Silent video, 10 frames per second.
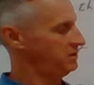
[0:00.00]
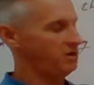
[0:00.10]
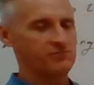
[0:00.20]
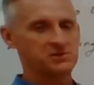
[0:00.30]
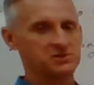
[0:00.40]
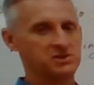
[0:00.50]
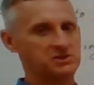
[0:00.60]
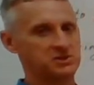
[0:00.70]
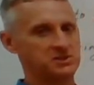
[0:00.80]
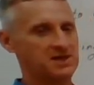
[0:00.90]
over the
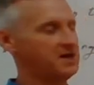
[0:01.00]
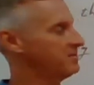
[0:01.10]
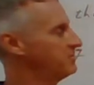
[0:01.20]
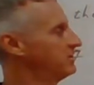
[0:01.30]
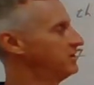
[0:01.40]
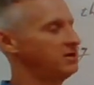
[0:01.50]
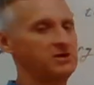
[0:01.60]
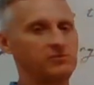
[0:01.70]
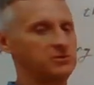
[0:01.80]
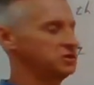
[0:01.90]
change in time
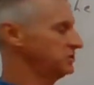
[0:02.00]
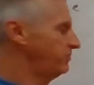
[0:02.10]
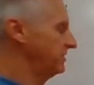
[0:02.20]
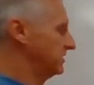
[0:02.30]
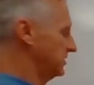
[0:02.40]
would just be the